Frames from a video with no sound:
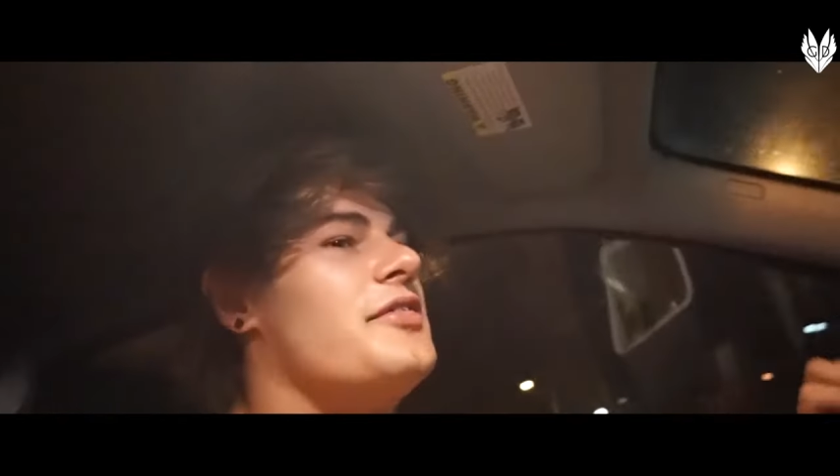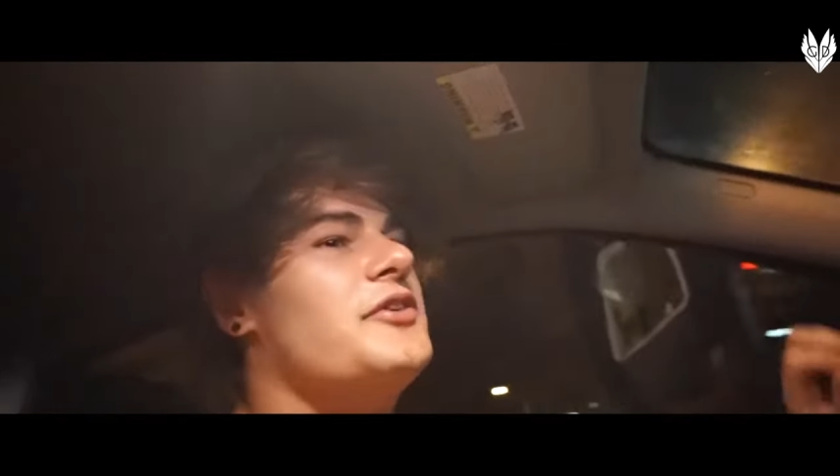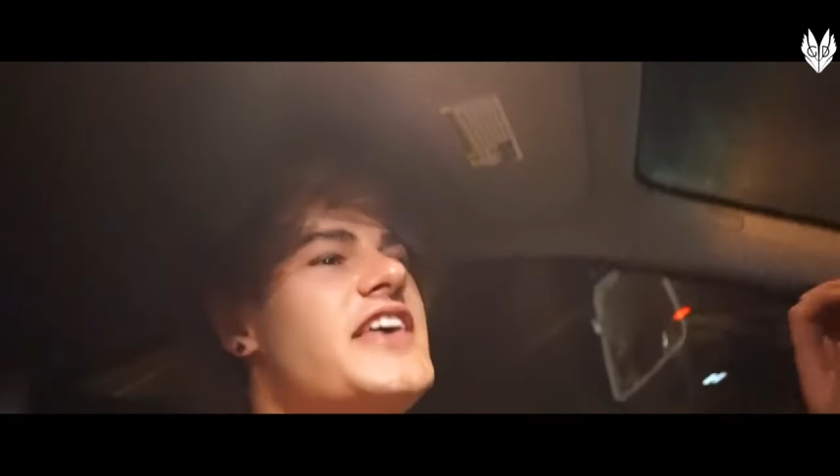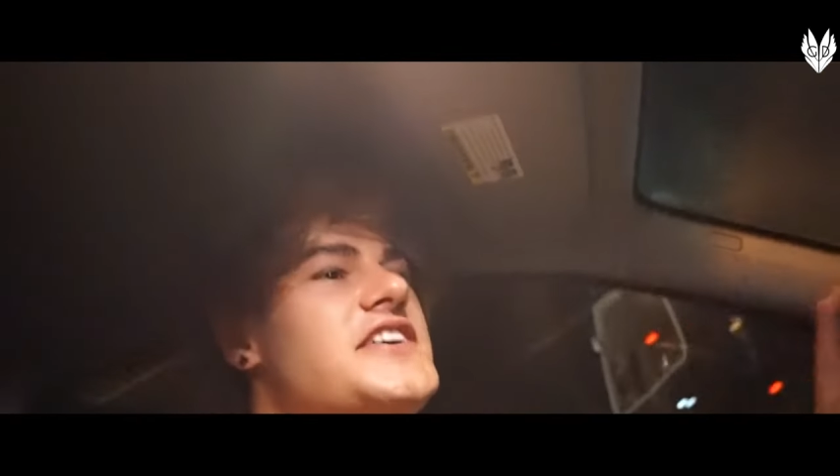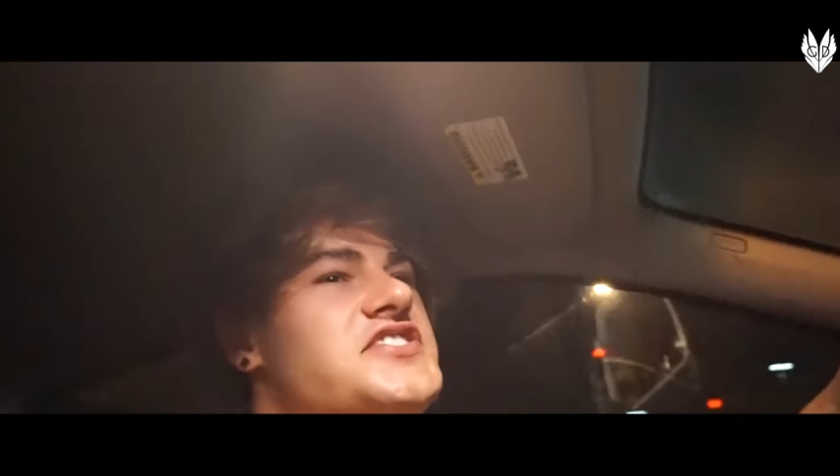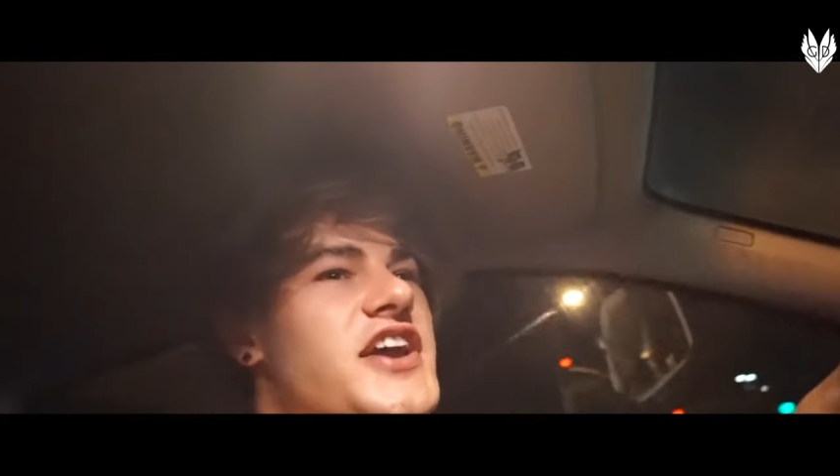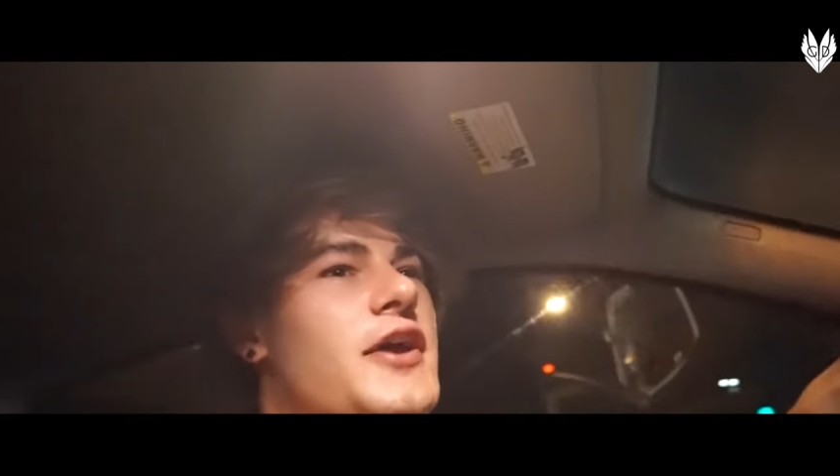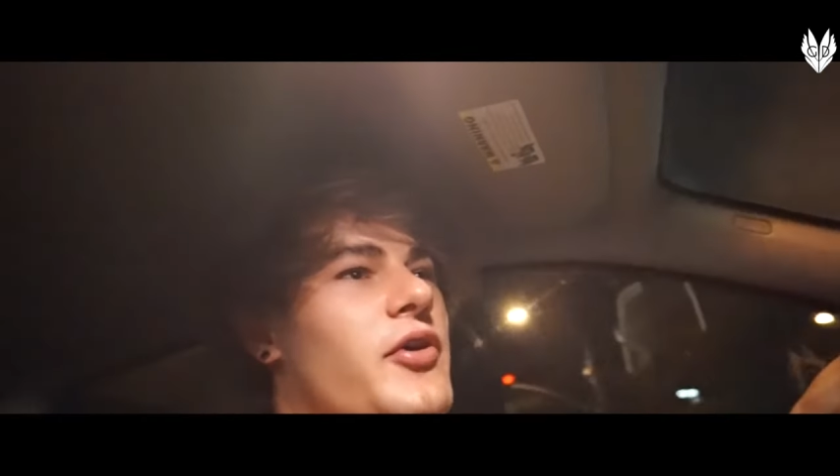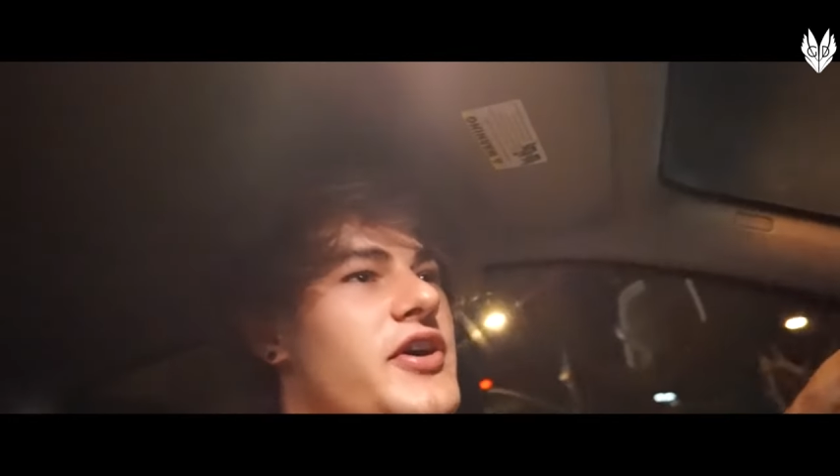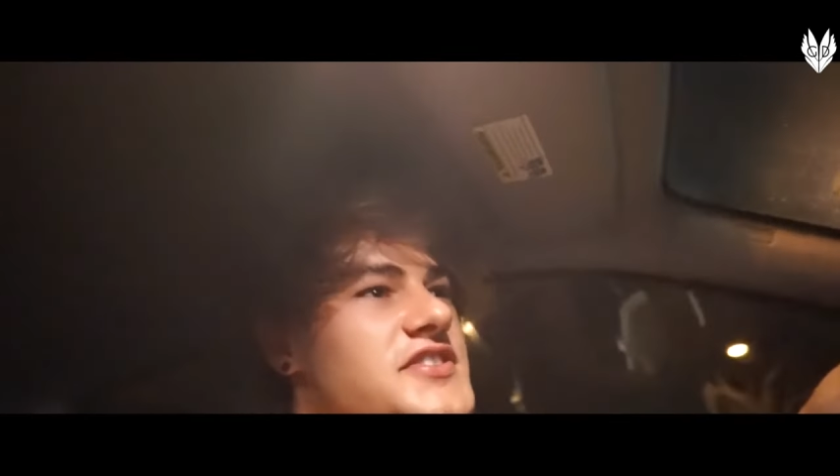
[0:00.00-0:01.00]
they'll take
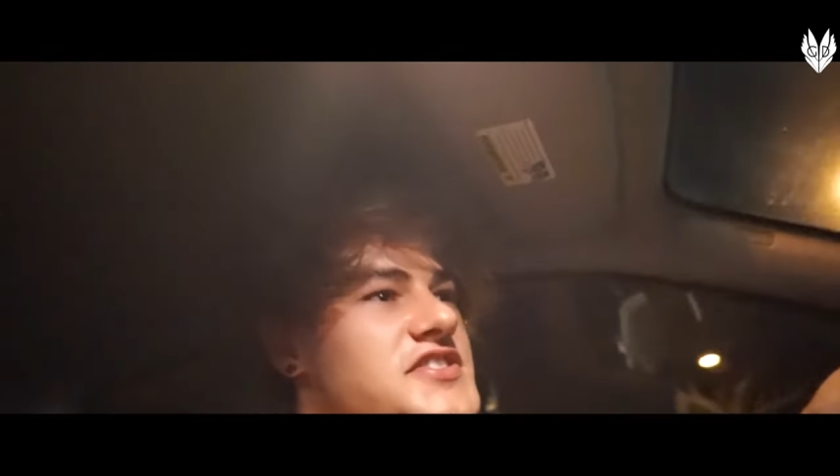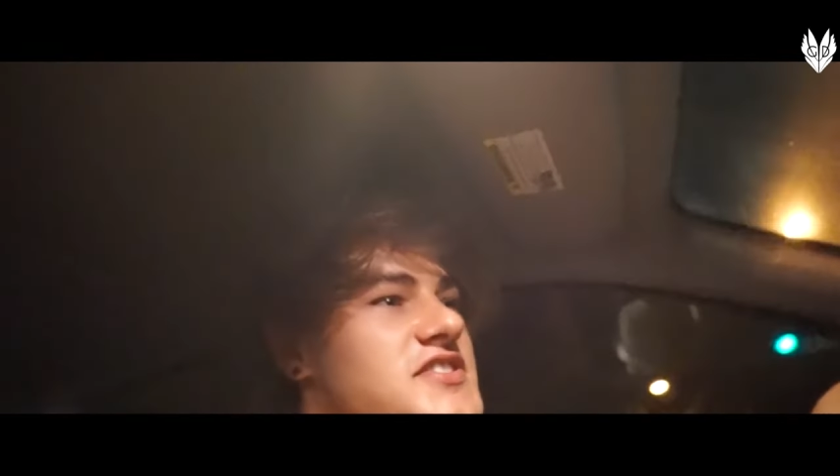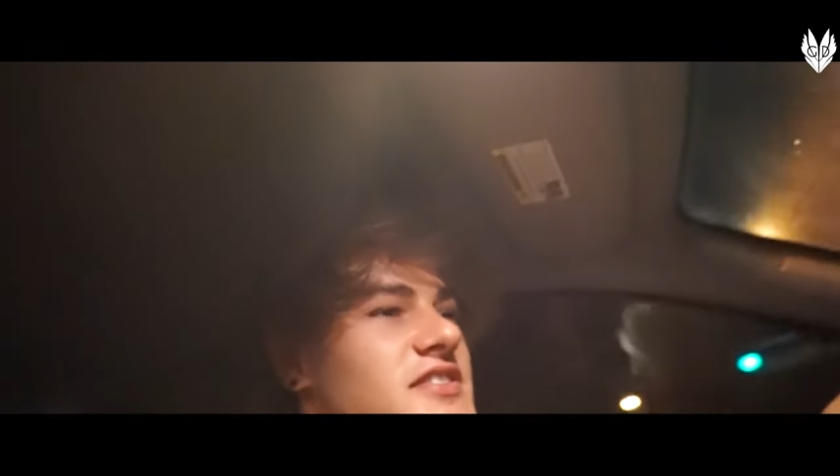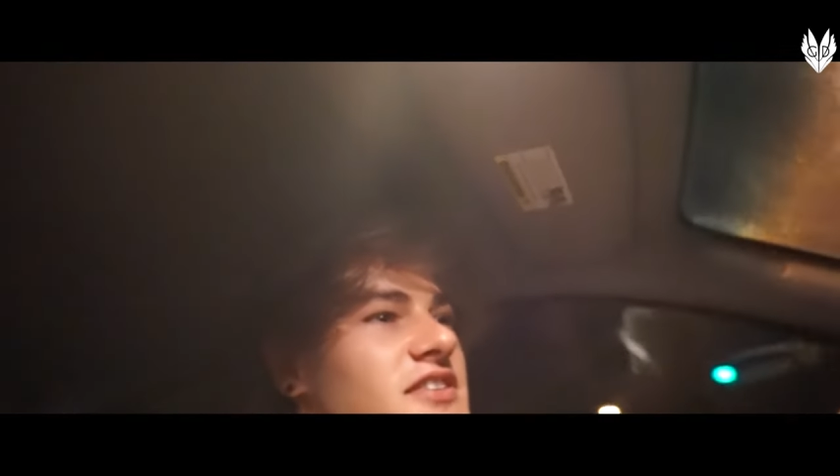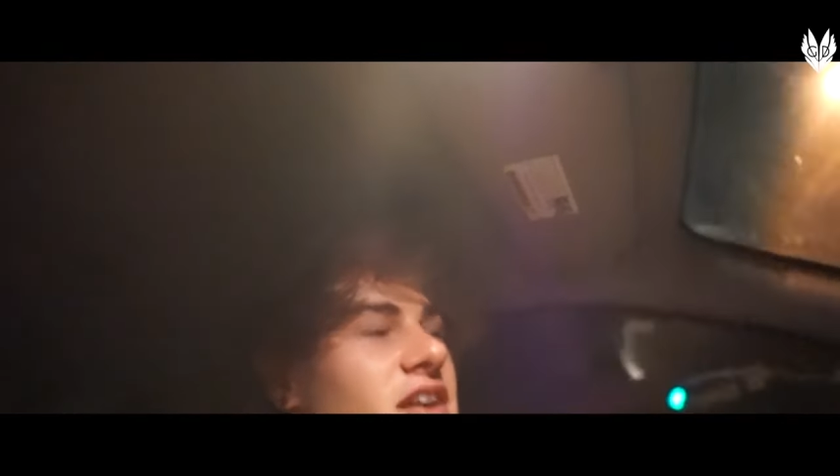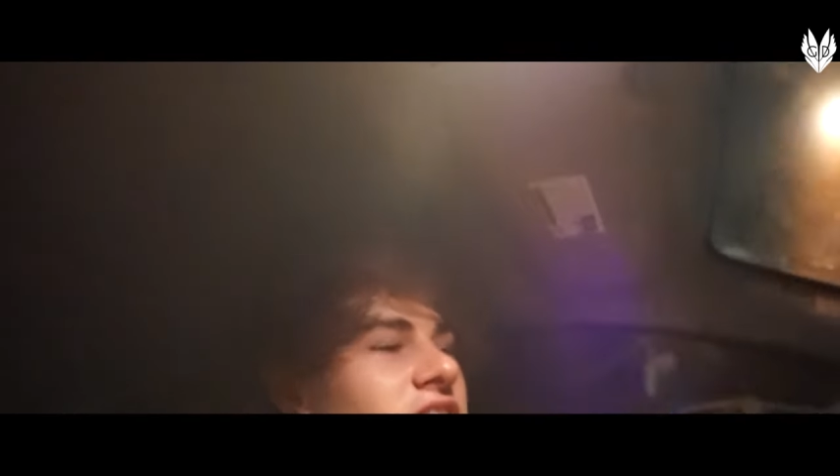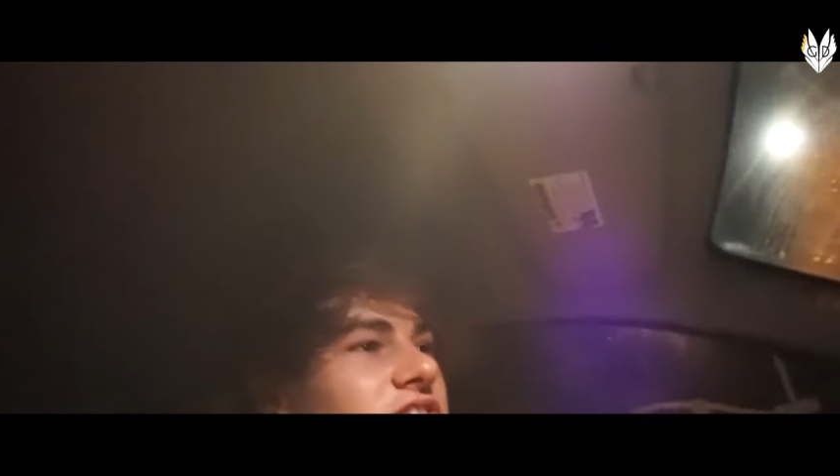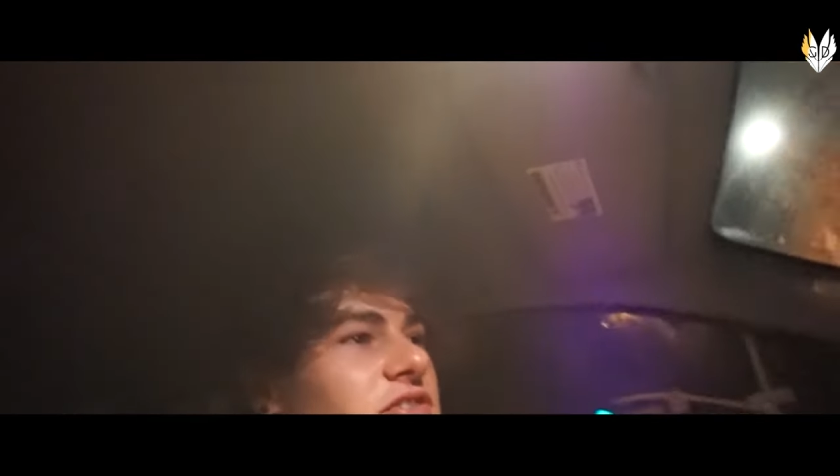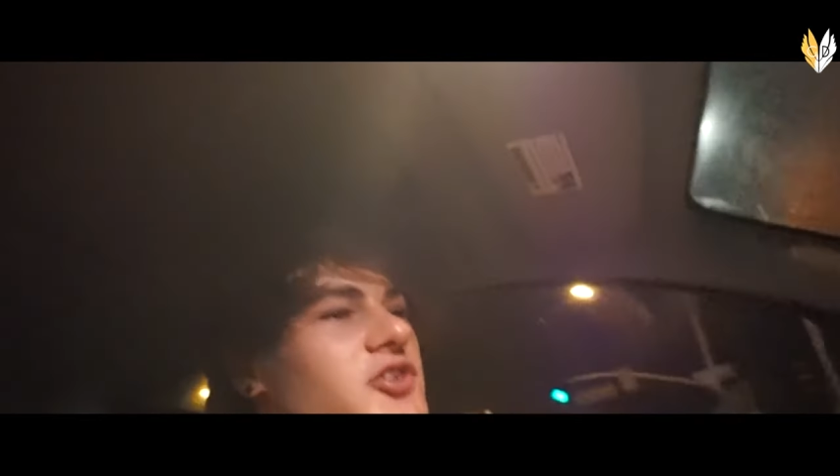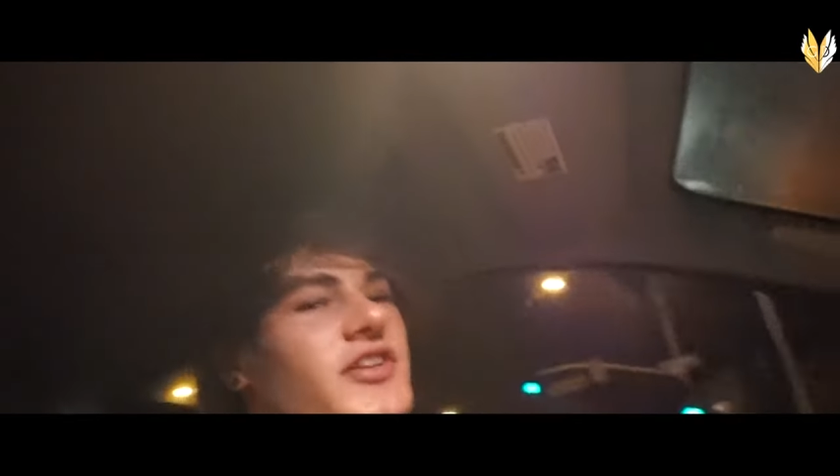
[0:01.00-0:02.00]
steroids
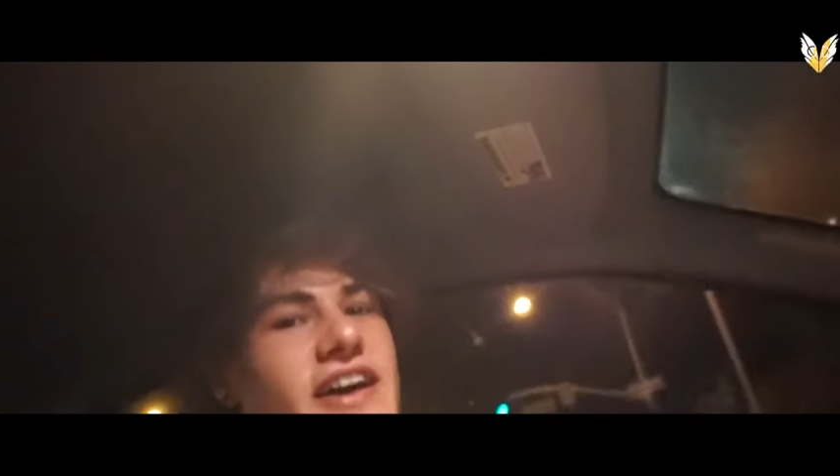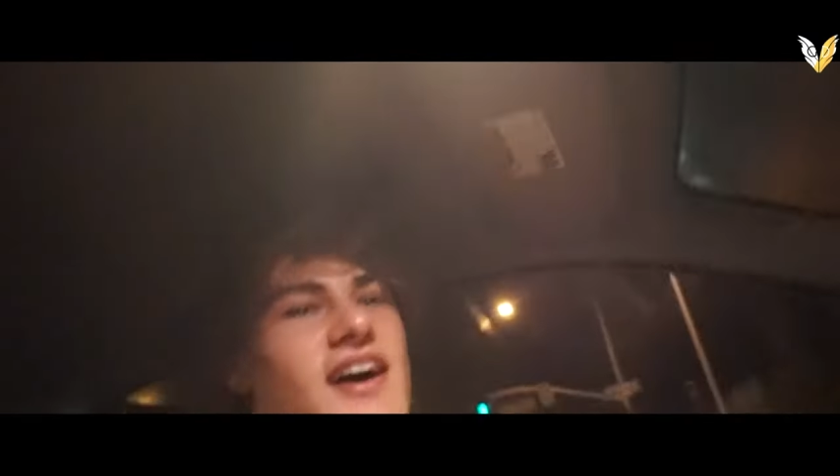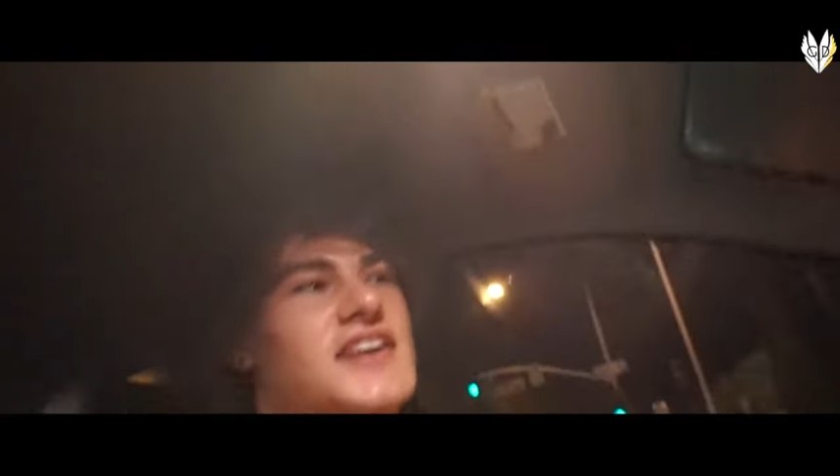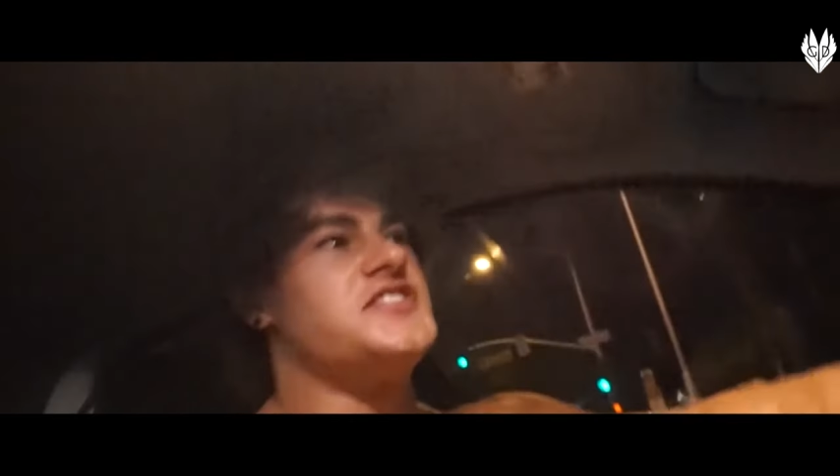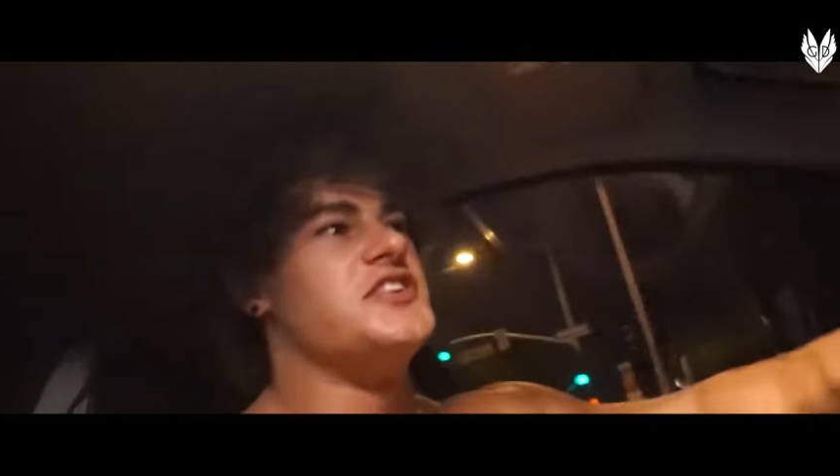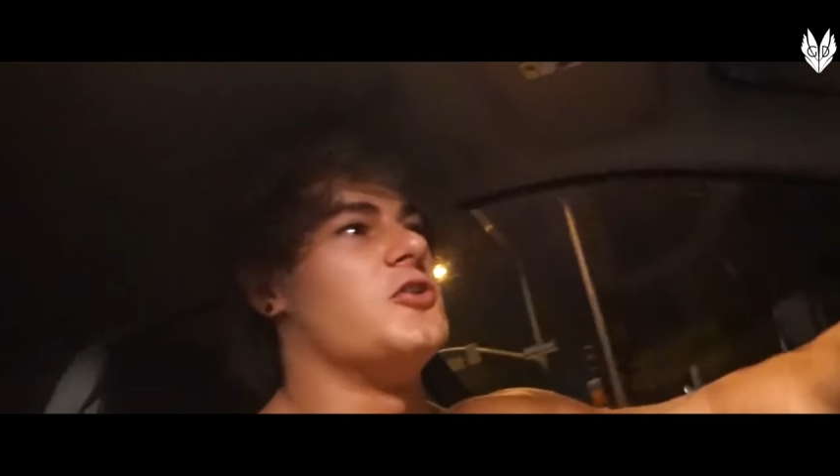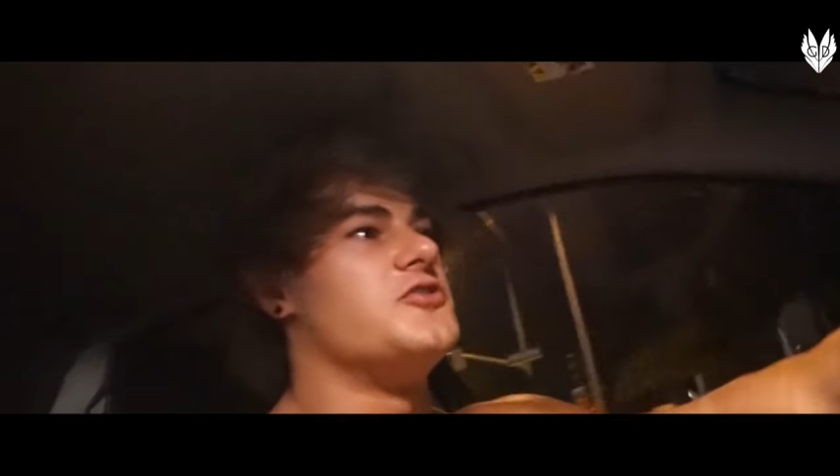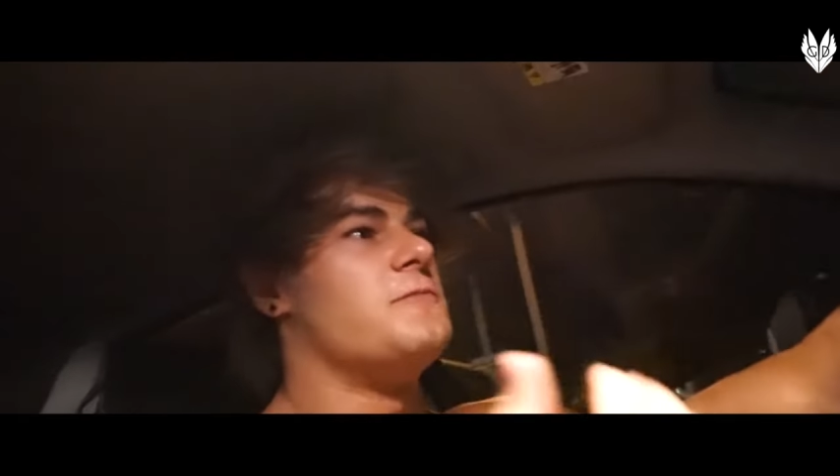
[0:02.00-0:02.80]
that look like us, you know,